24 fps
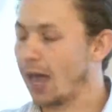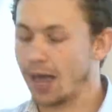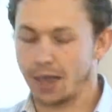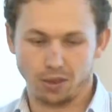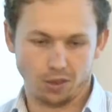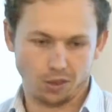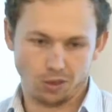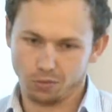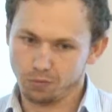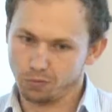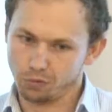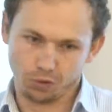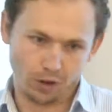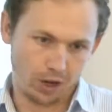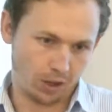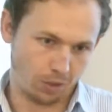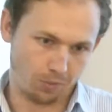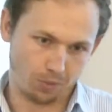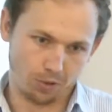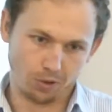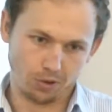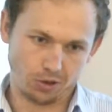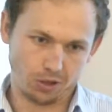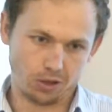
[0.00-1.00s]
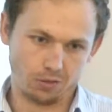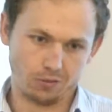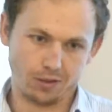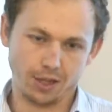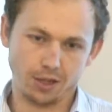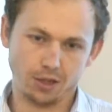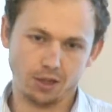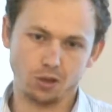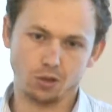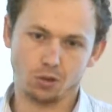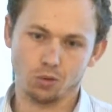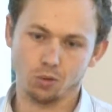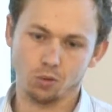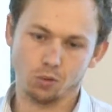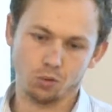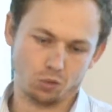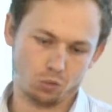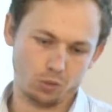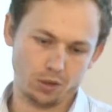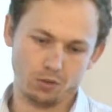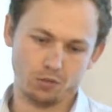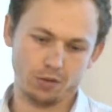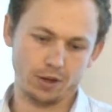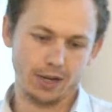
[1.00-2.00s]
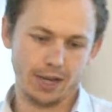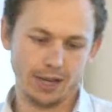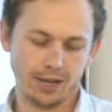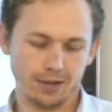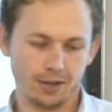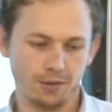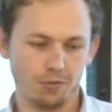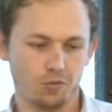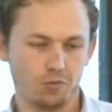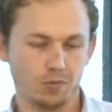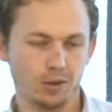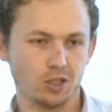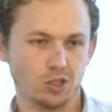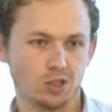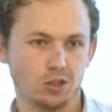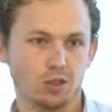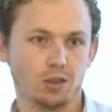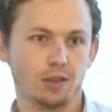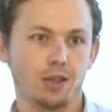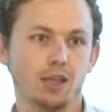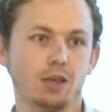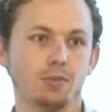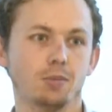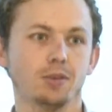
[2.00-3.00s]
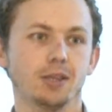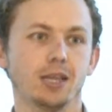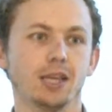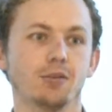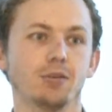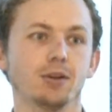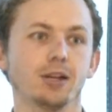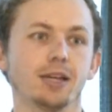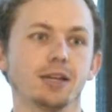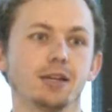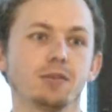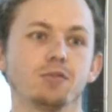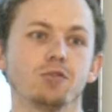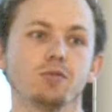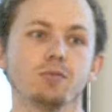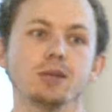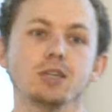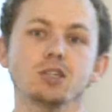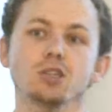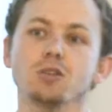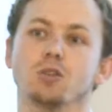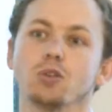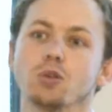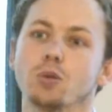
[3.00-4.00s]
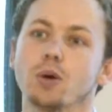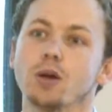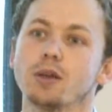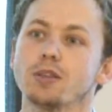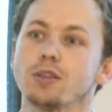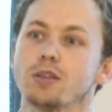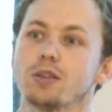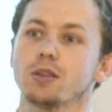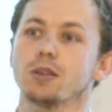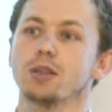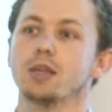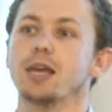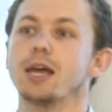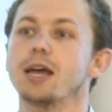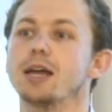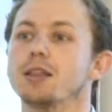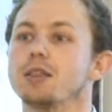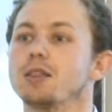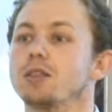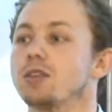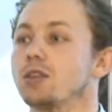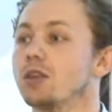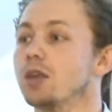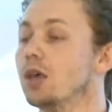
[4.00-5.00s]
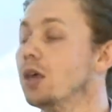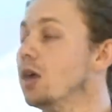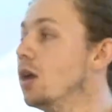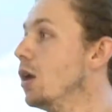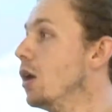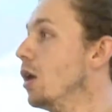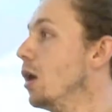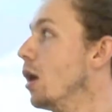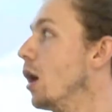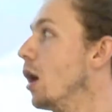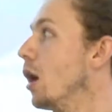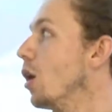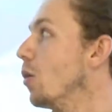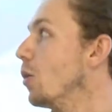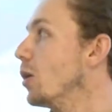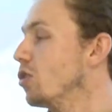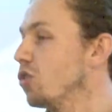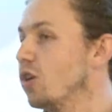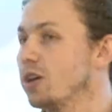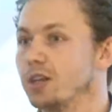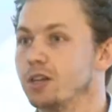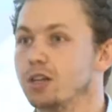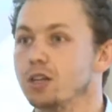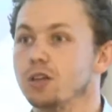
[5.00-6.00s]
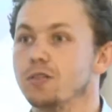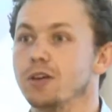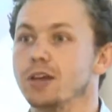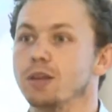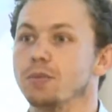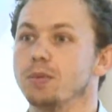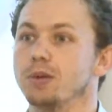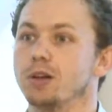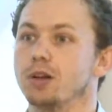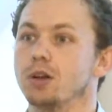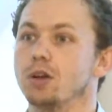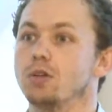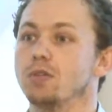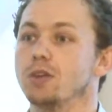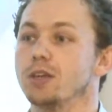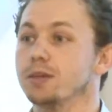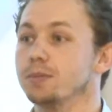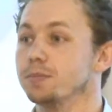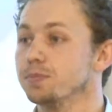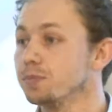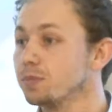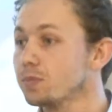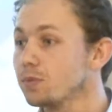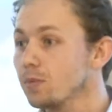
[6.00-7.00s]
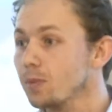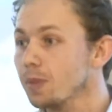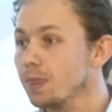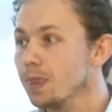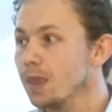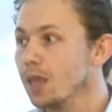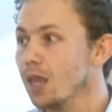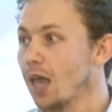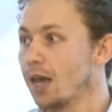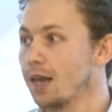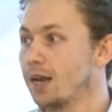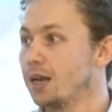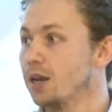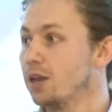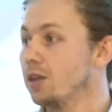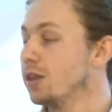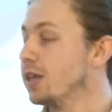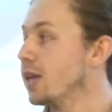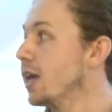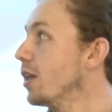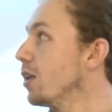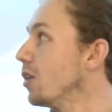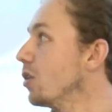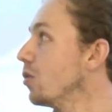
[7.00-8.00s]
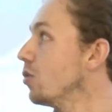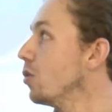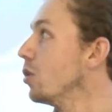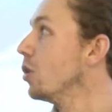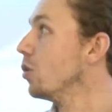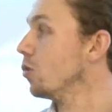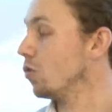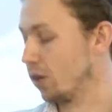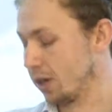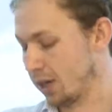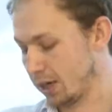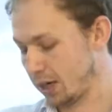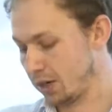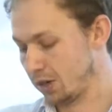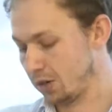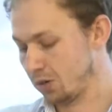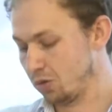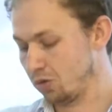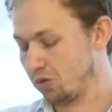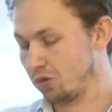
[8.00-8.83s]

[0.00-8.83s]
And throughout the process of Dengue Tools, we relayed information to them and they relayed information to us, and we tried to develop the clothing and then at the end run a clinical